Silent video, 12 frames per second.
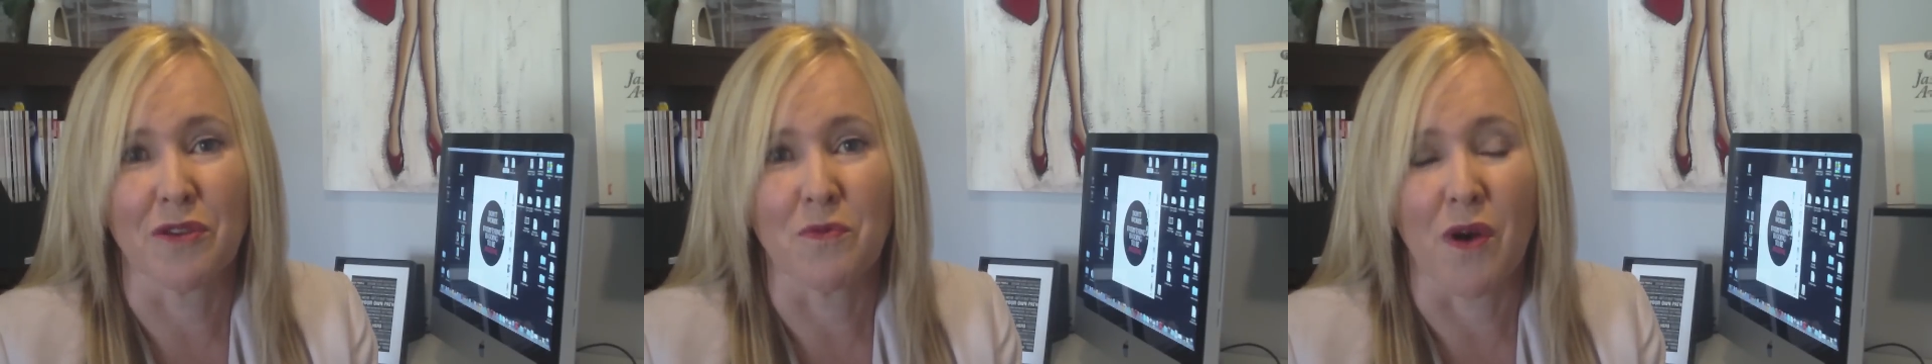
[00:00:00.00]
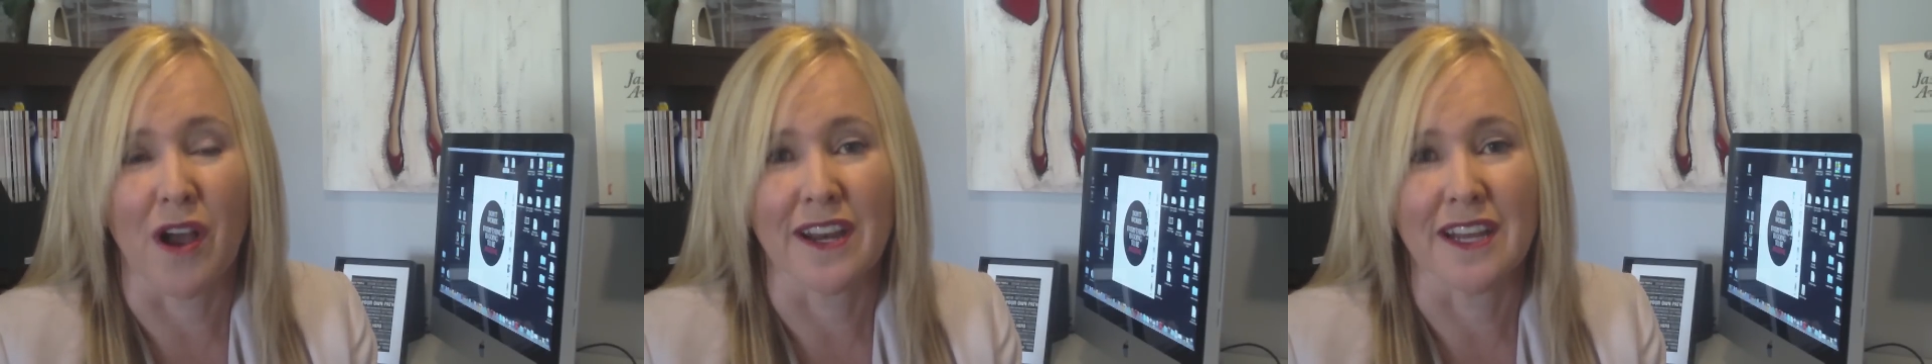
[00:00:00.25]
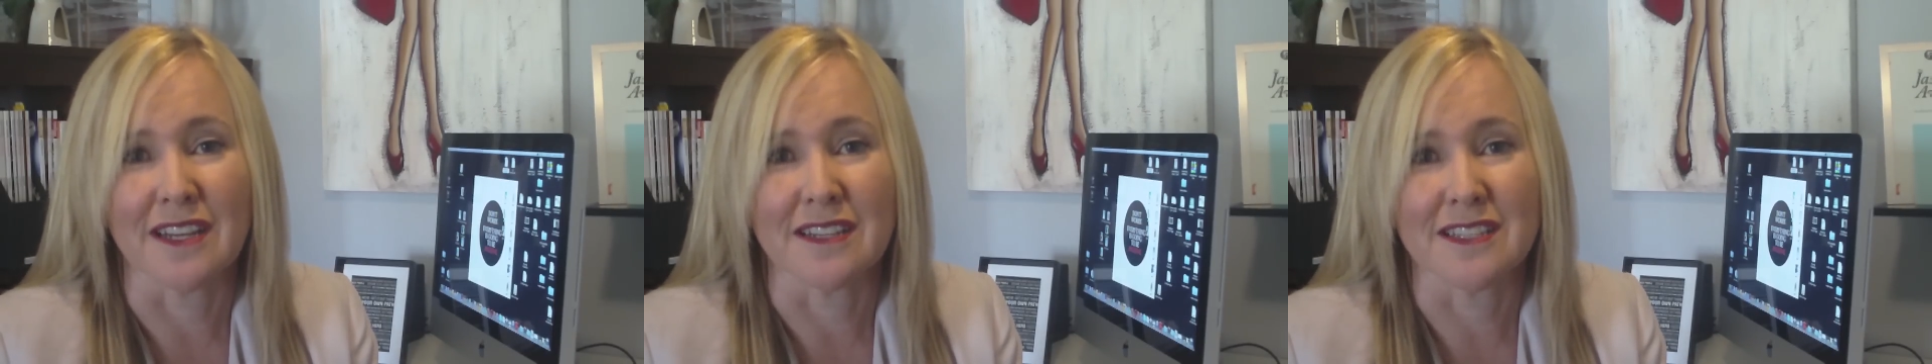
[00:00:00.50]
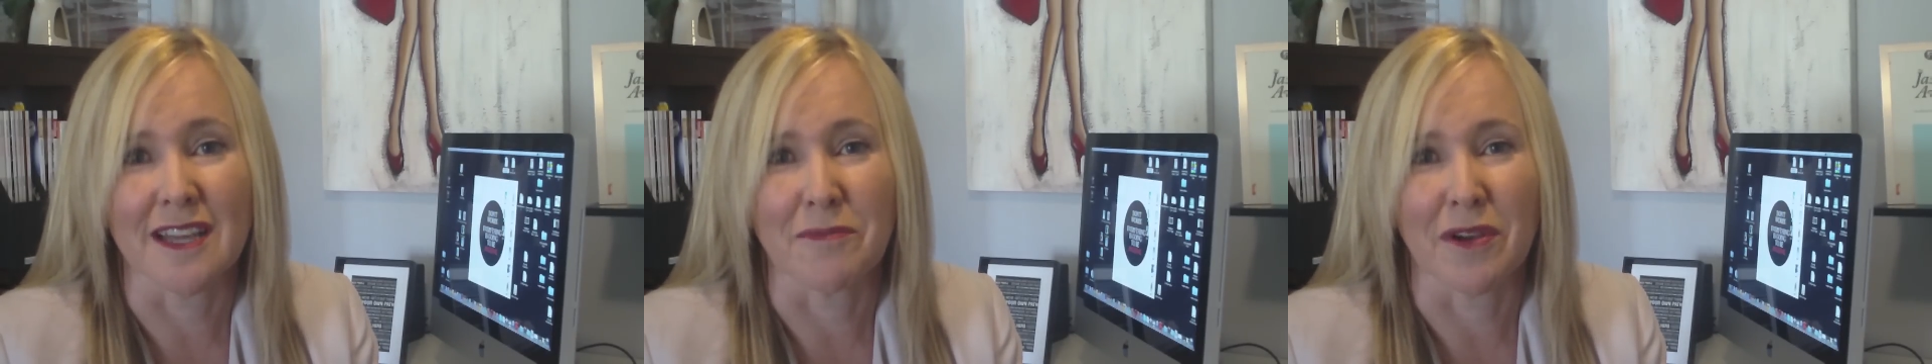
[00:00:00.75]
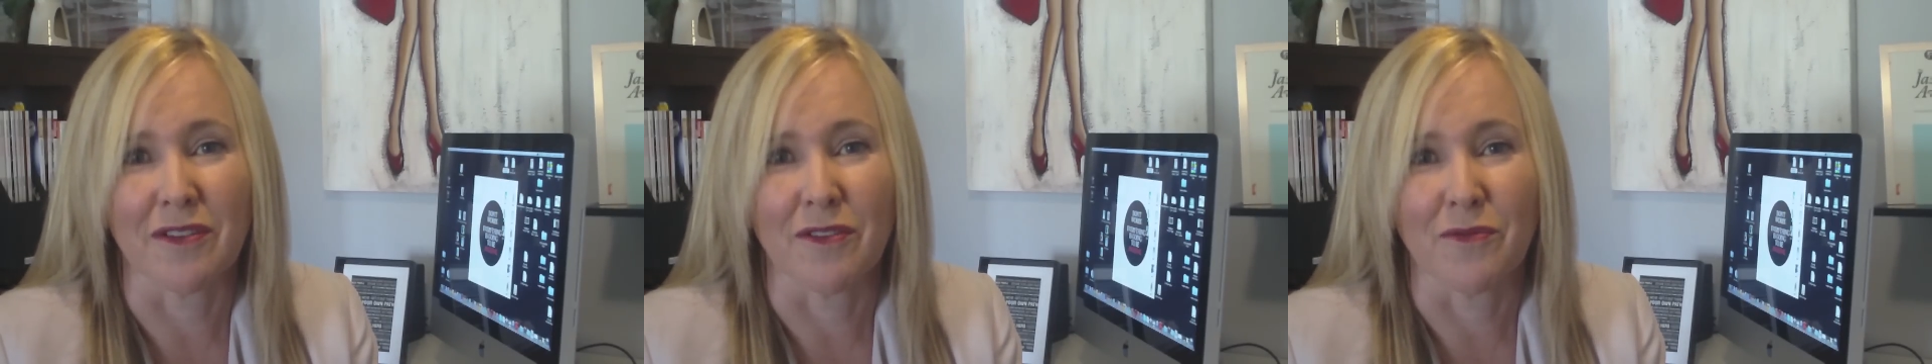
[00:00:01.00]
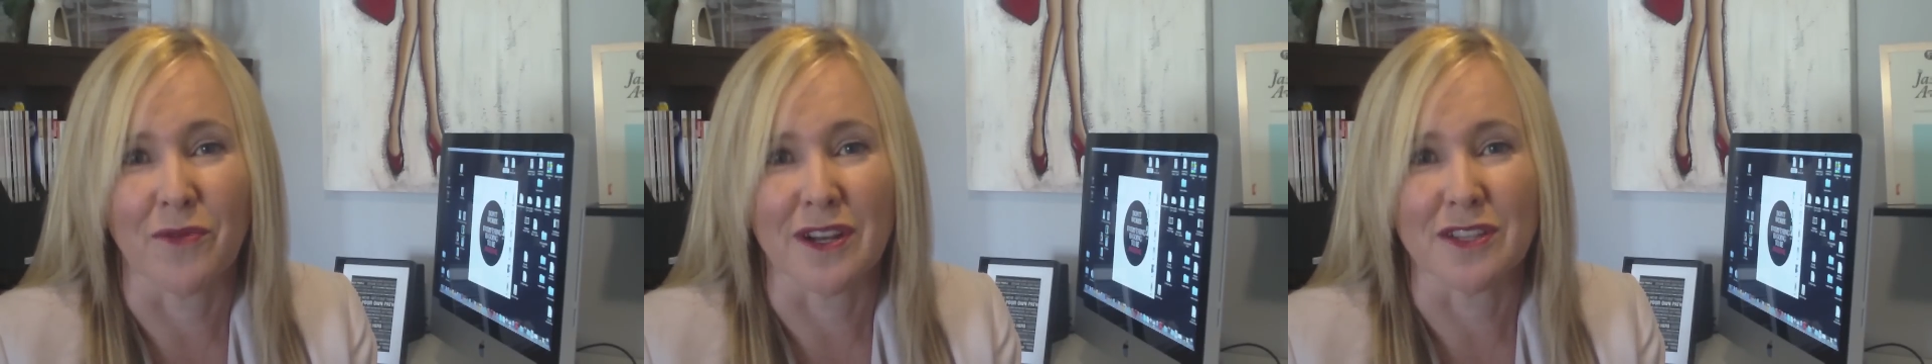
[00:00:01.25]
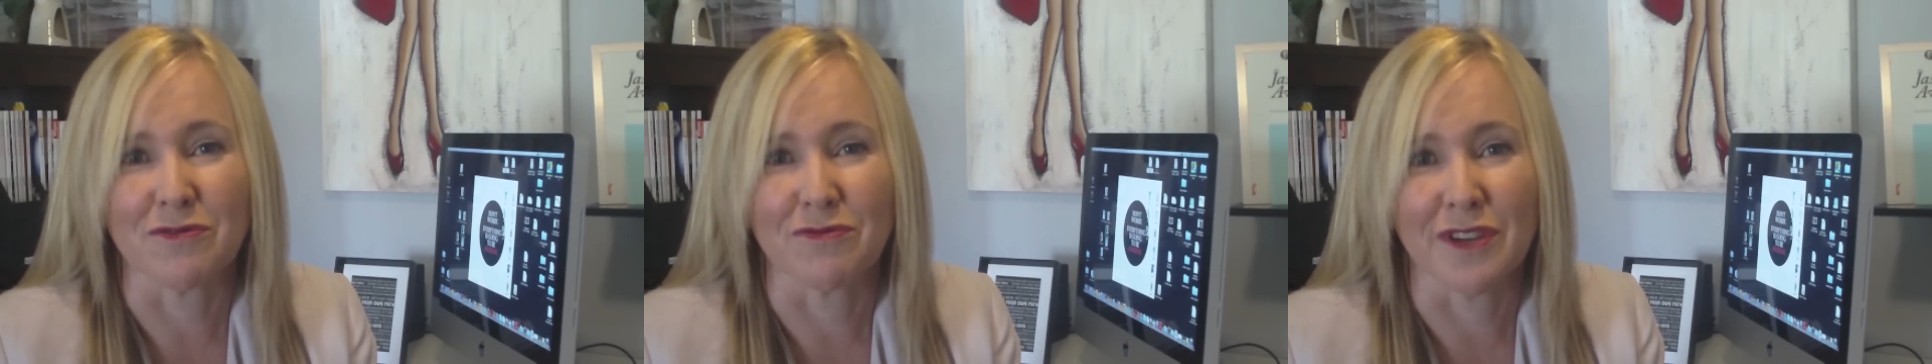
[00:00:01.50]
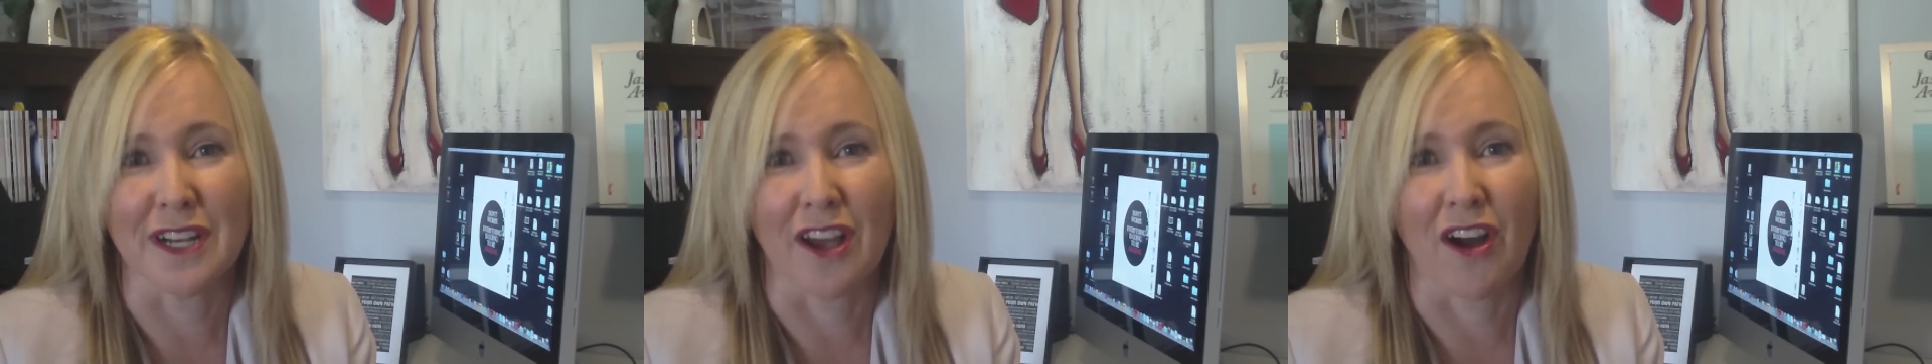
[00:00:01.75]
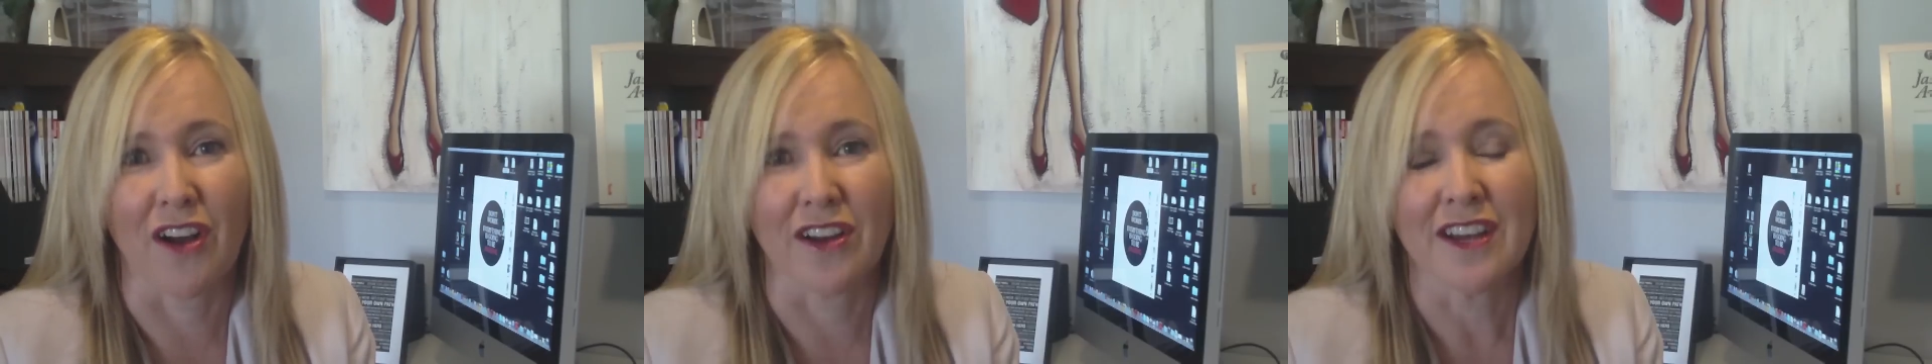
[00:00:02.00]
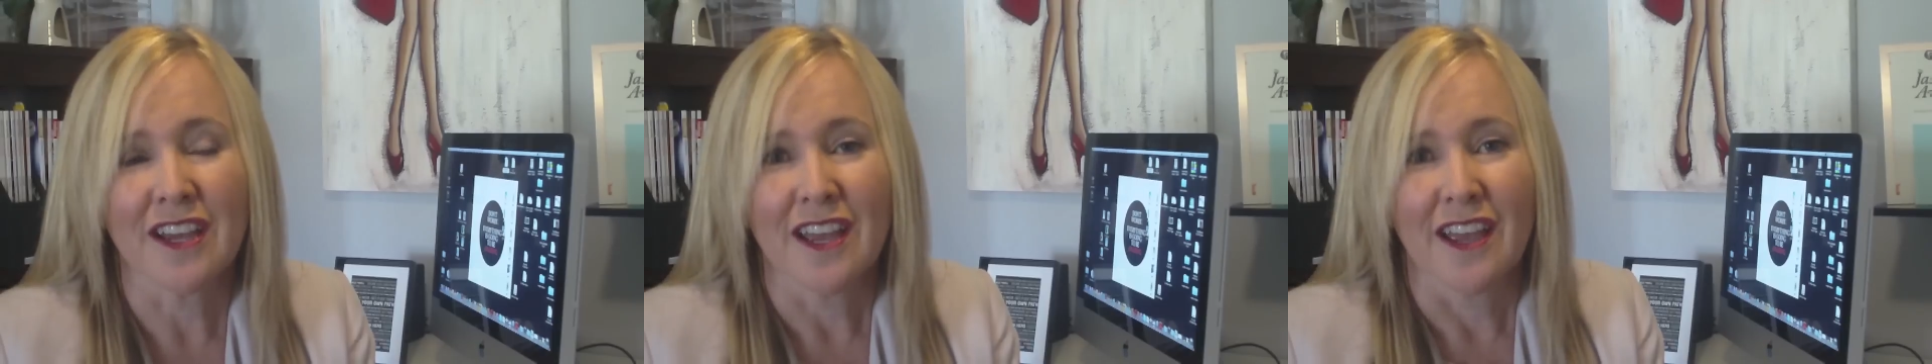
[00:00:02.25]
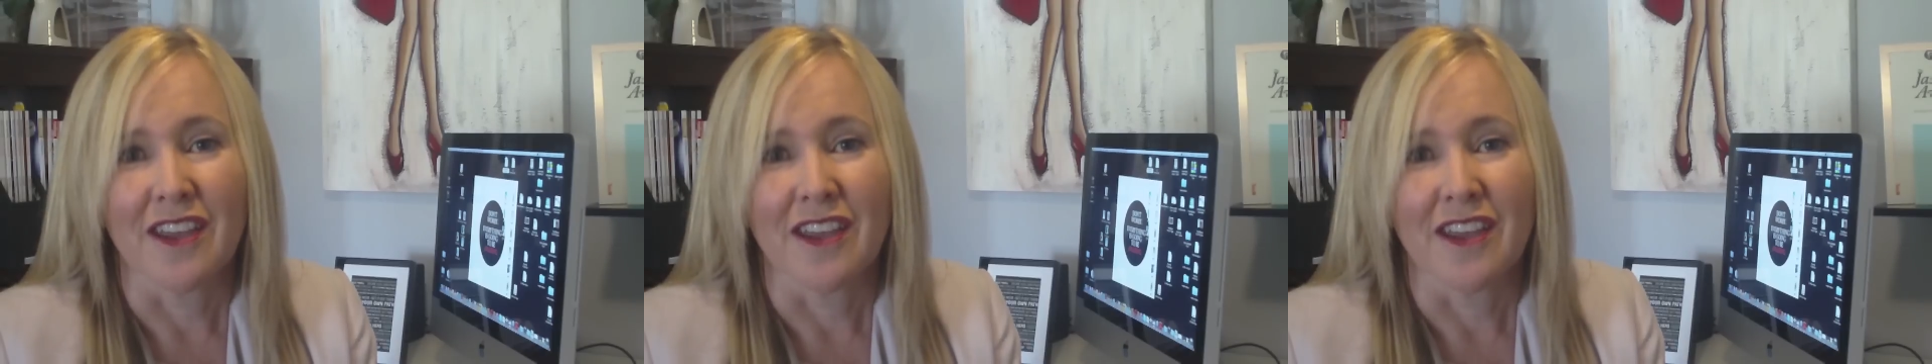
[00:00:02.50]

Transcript: on white in summer when it's really hot,